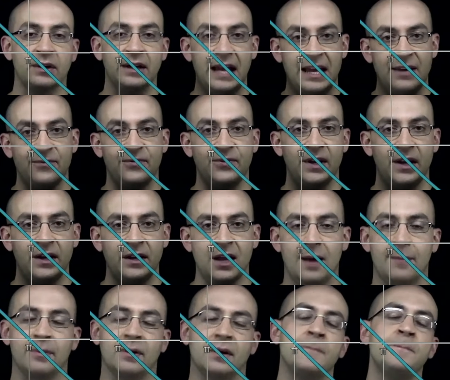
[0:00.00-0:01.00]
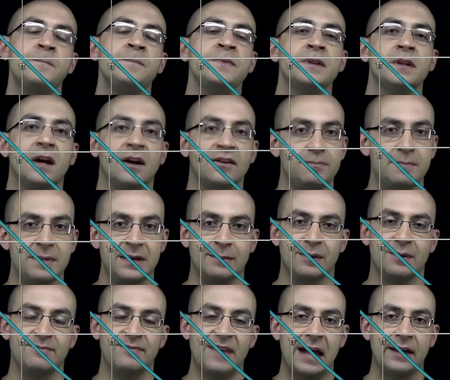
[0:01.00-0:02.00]
infinite number of
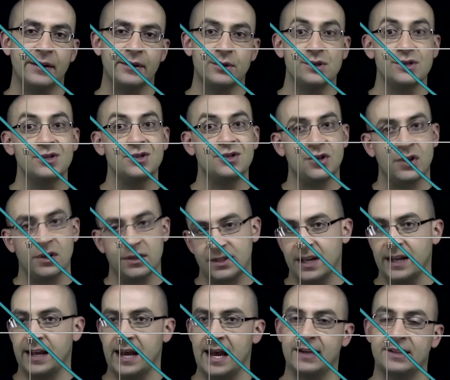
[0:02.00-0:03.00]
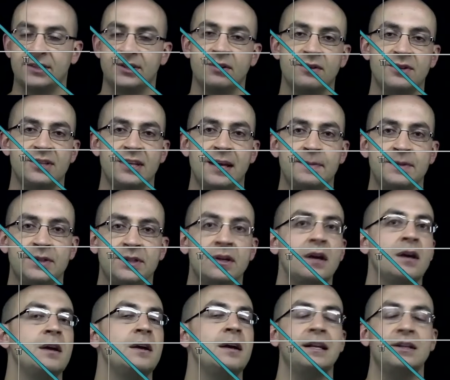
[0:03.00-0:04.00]
minimum values, just like x-intercepts
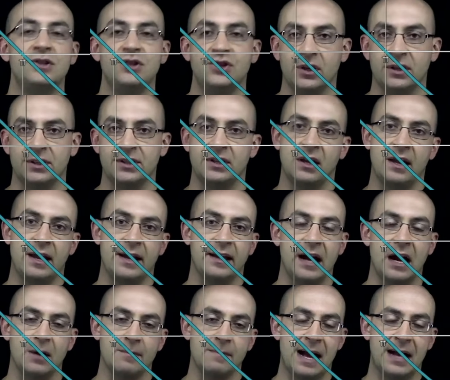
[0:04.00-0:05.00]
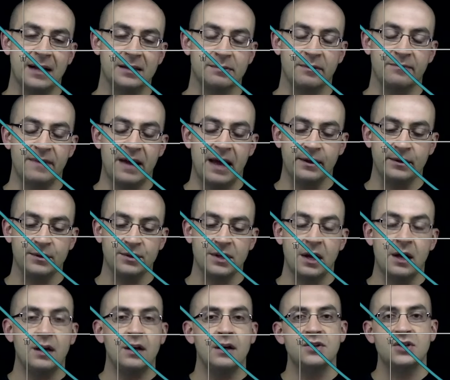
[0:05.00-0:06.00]
and just like our maximum values.
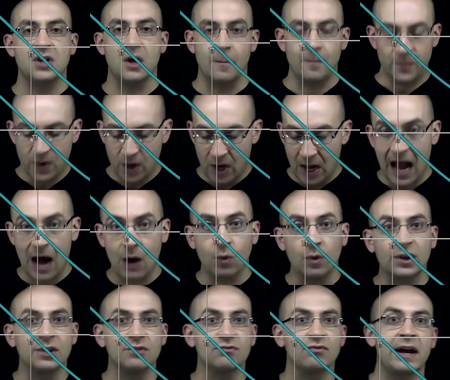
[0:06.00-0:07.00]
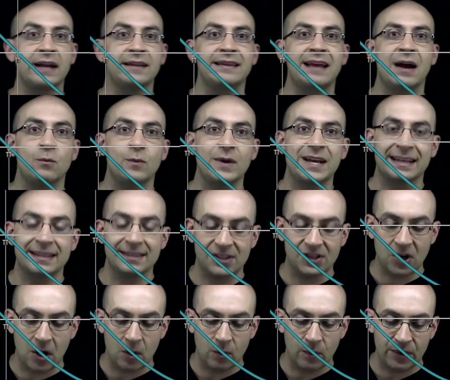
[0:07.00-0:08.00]
So how we're going to write that, we can
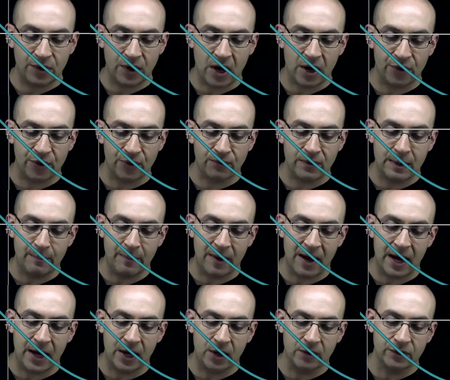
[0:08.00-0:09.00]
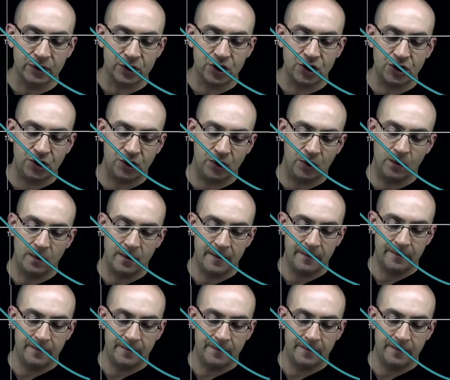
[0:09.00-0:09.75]
start with our 3 pi over 2,